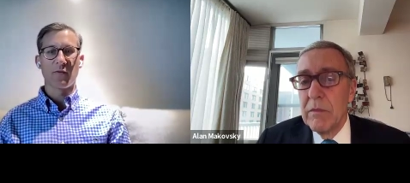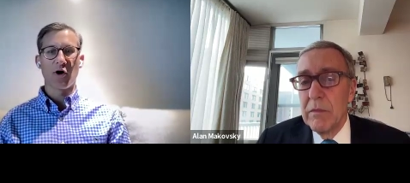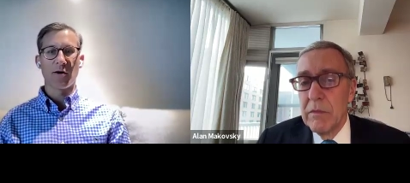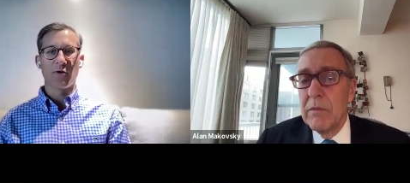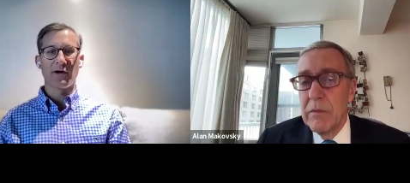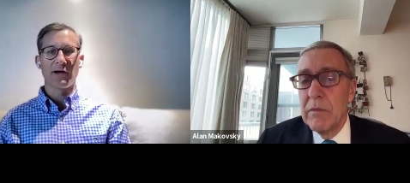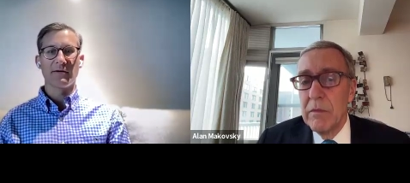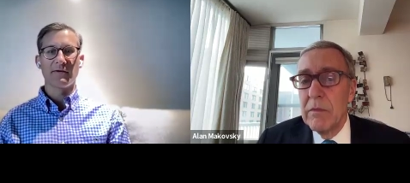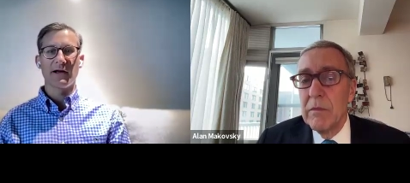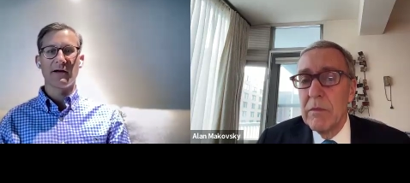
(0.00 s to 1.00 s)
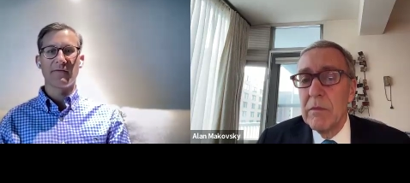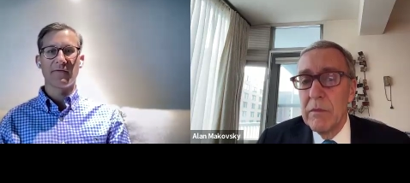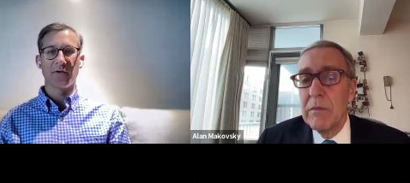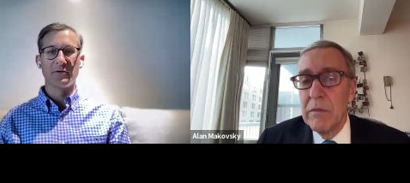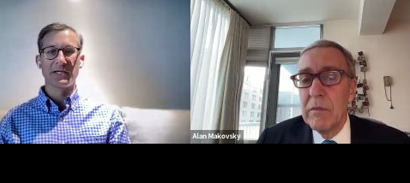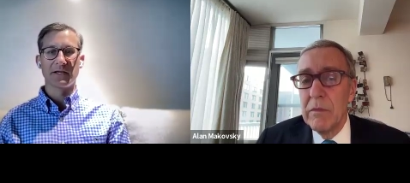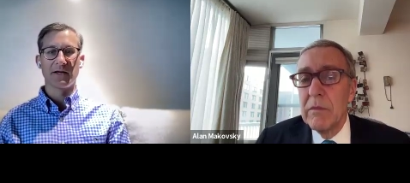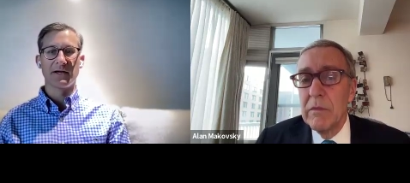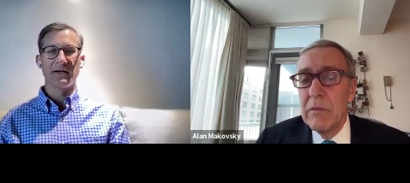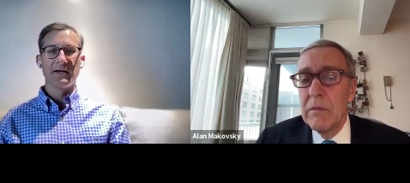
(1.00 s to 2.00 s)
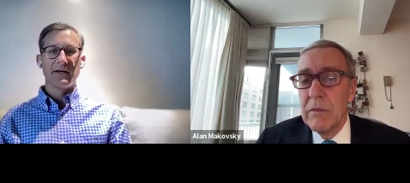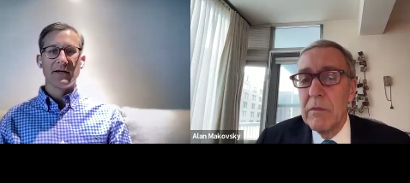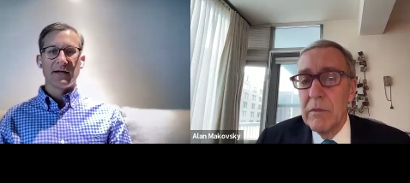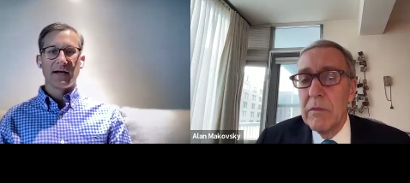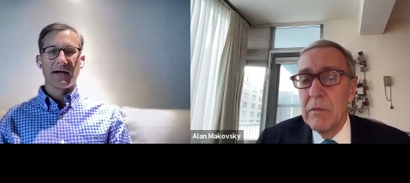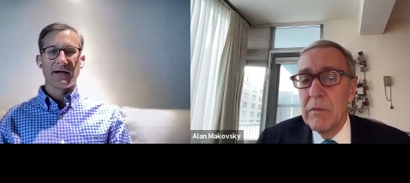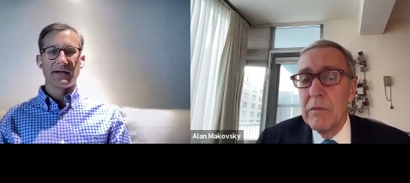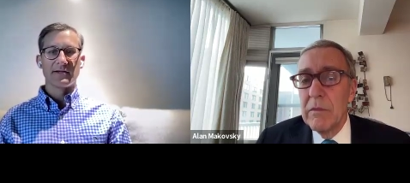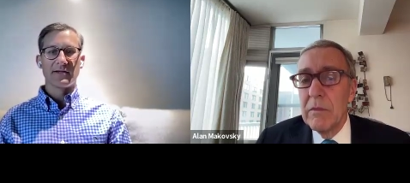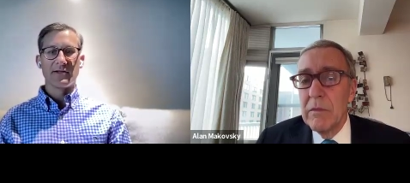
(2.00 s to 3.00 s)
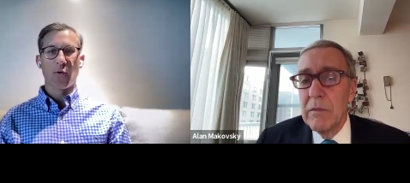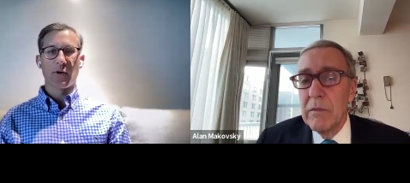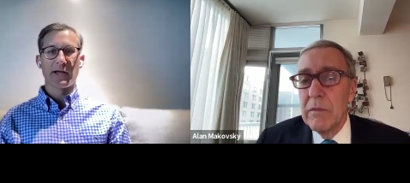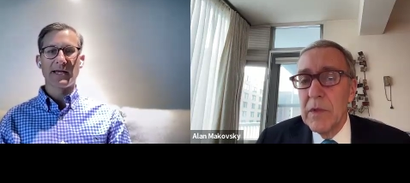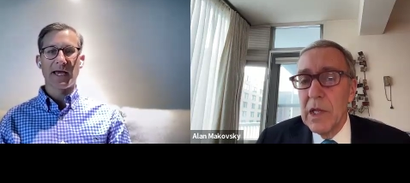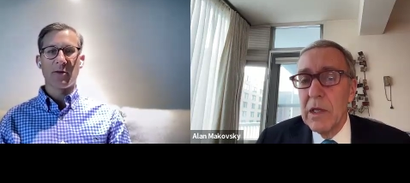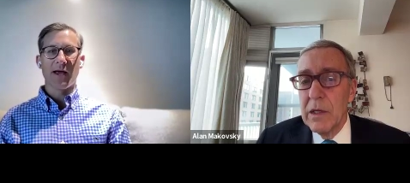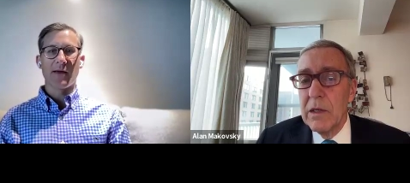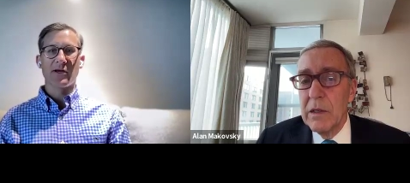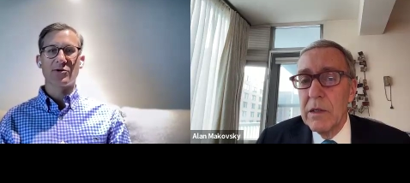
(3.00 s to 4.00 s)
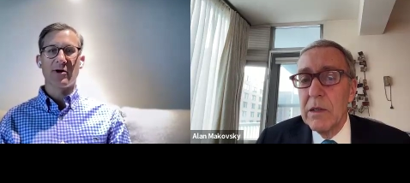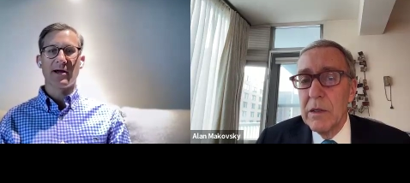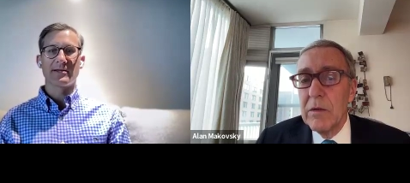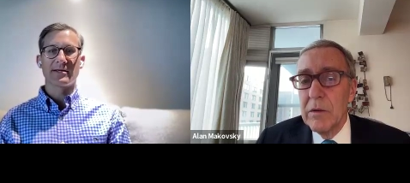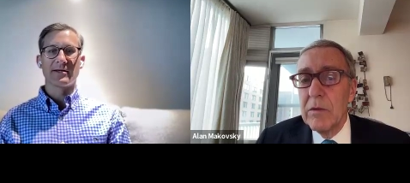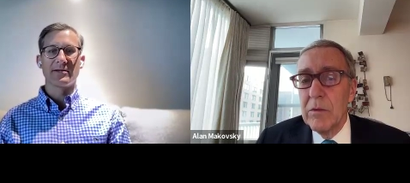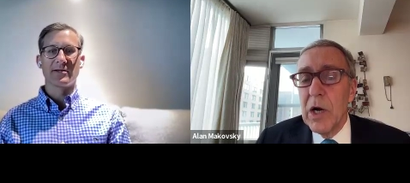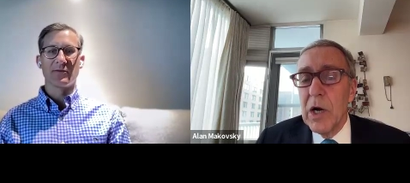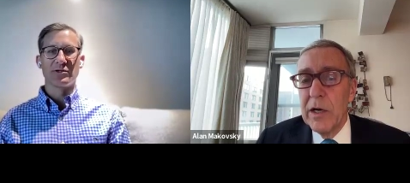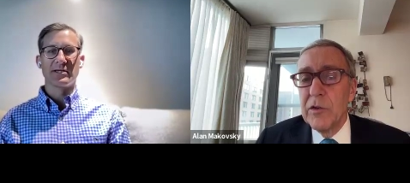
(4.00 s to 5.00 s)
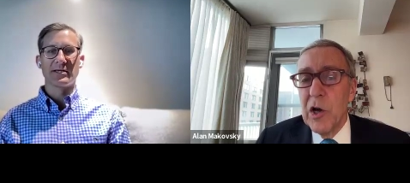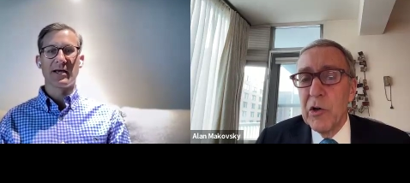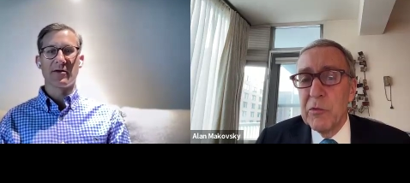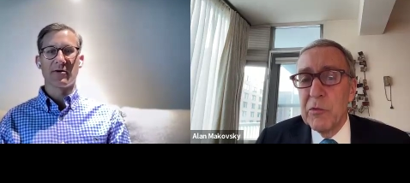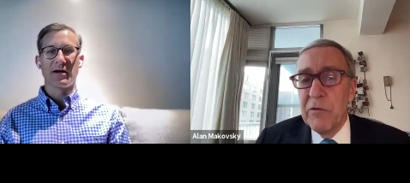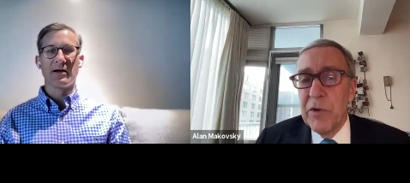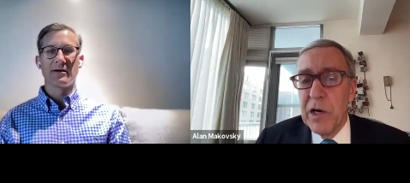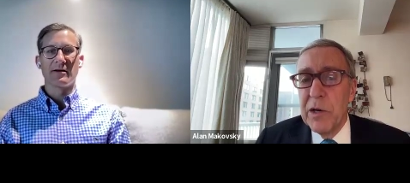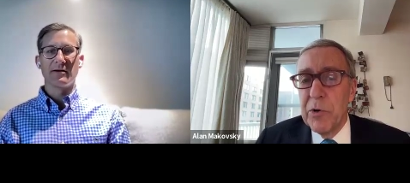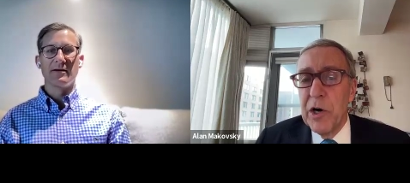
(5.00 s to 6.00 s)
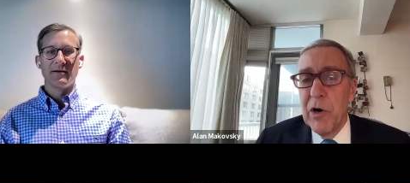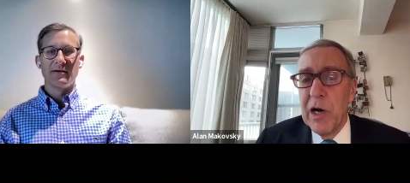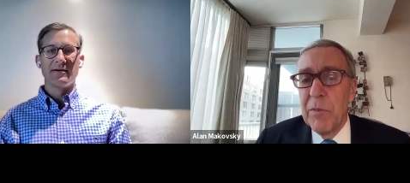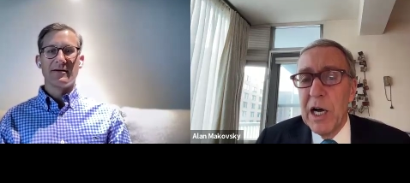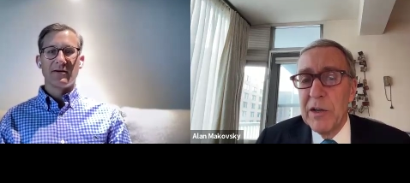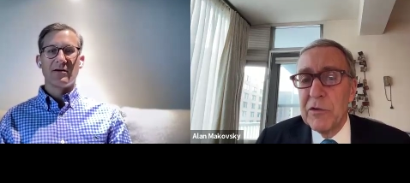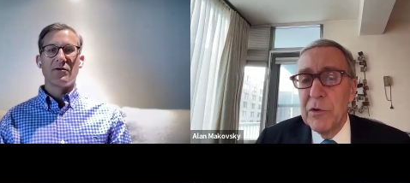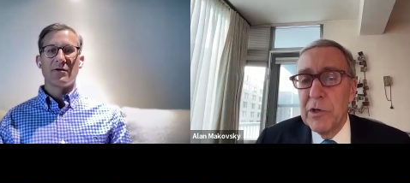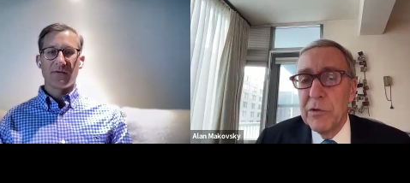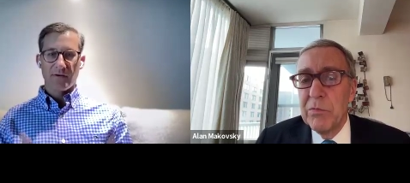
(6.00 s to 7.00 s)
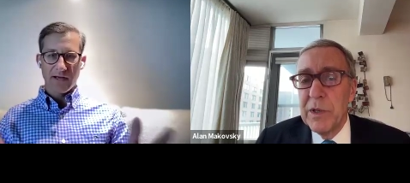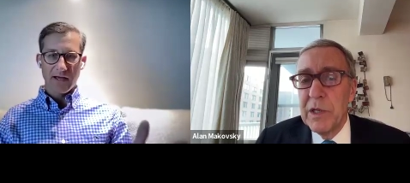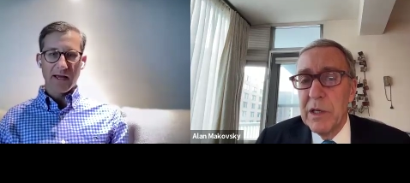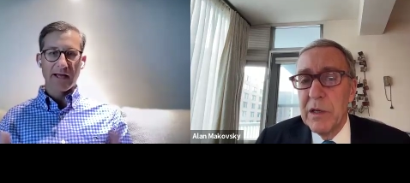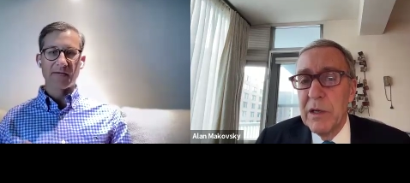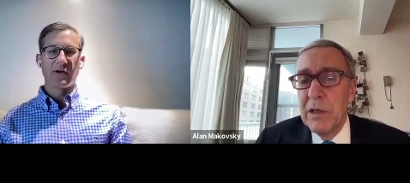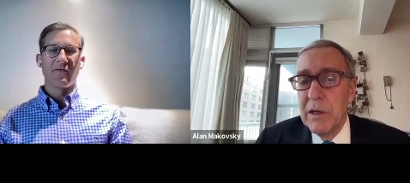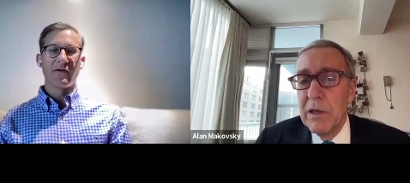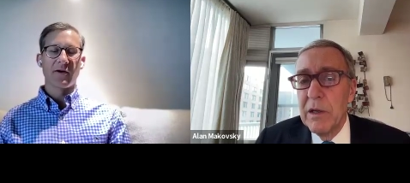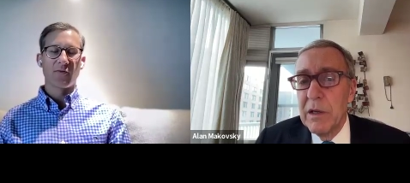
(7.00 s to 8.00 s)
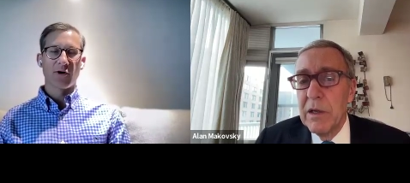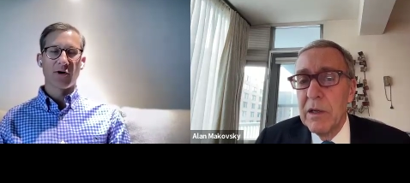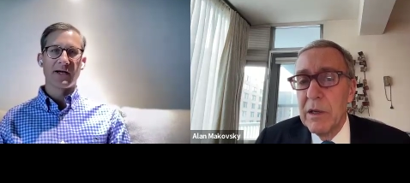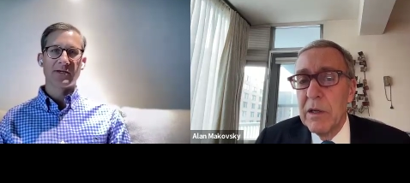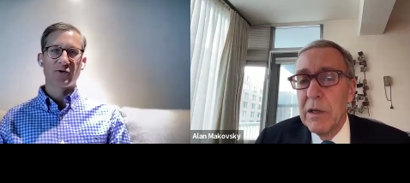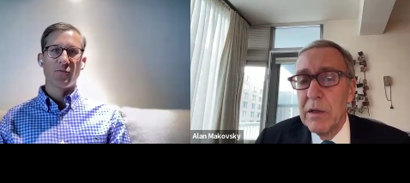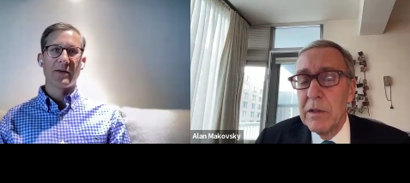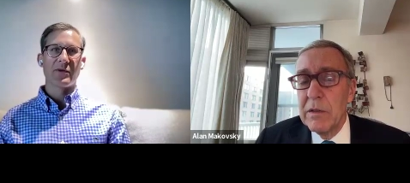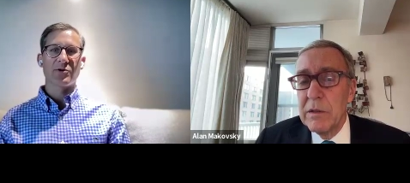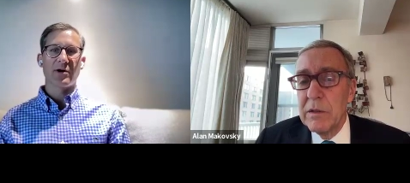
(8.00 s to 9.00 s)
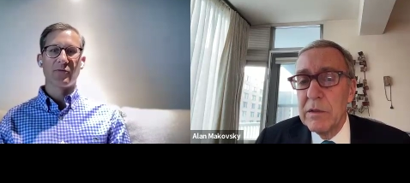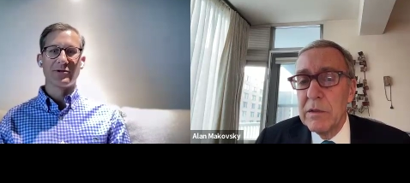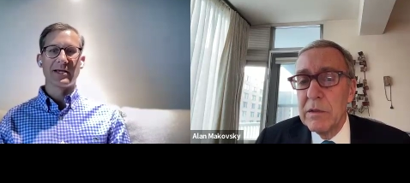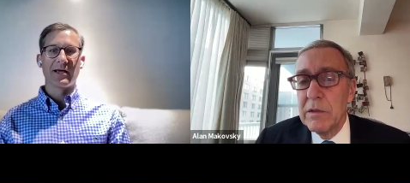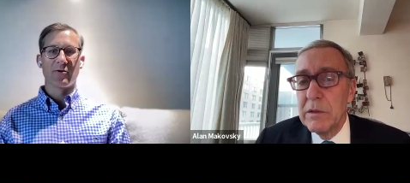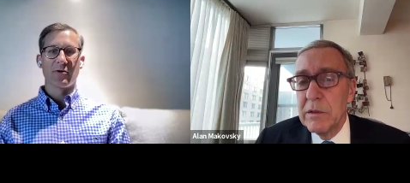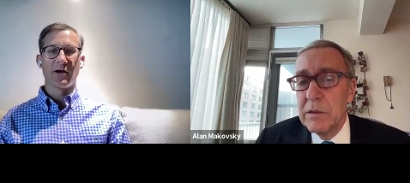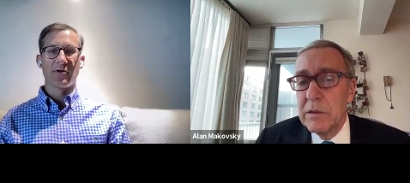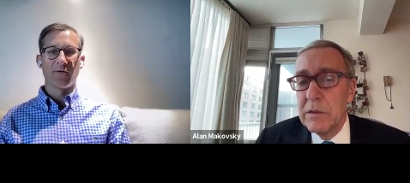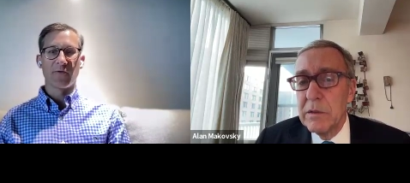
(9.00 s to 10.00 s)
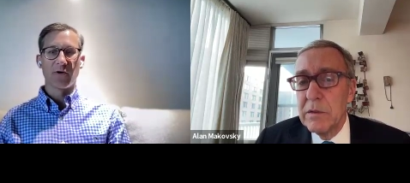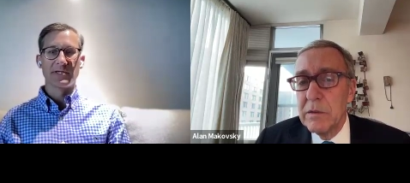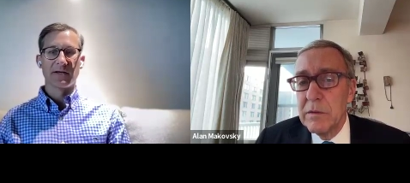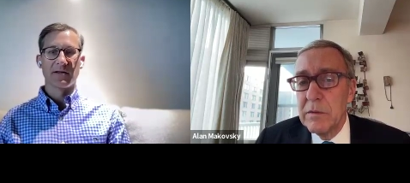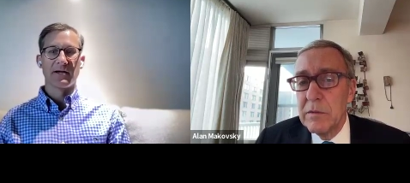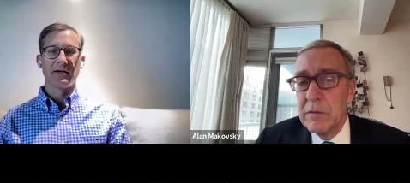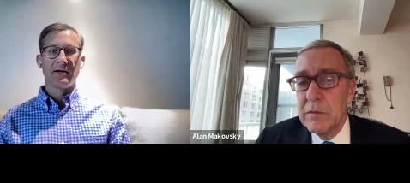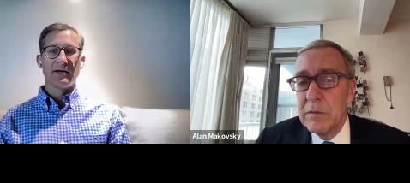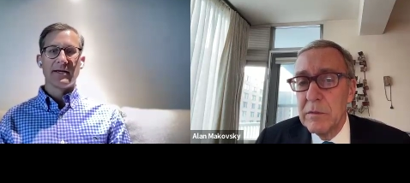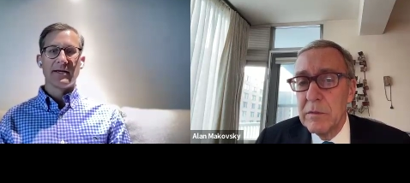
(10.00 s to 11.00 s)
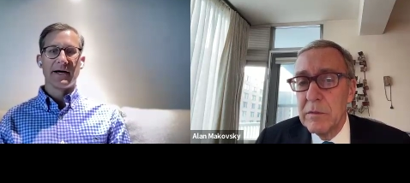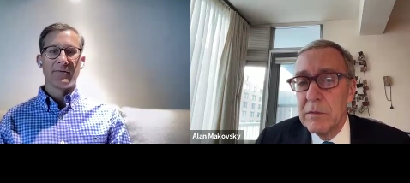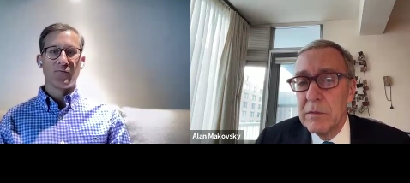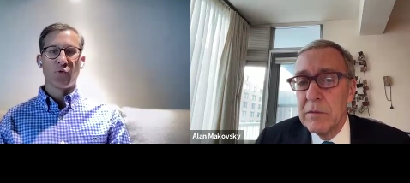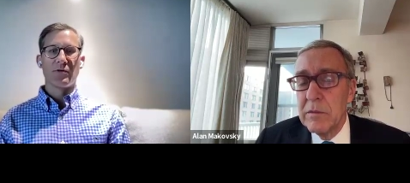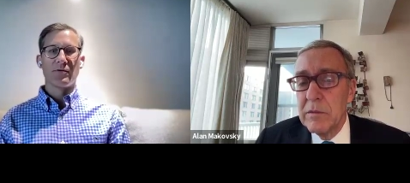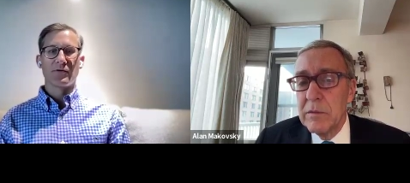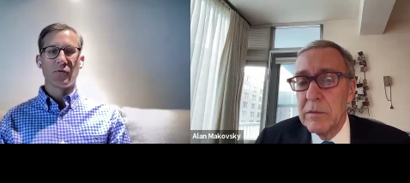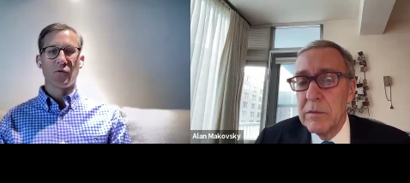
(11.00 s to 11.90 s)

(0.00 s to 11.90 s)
Speaker 1: Mavi Marmara uh, flotilla uh, in, in 2010, might be trying to. Right, to it's always been a very
Speaker 2: pro Hamas group. Yeah.
Speaker 1: Has been a very pro Hamas group, might be trying to put together another flotilla. Um, would,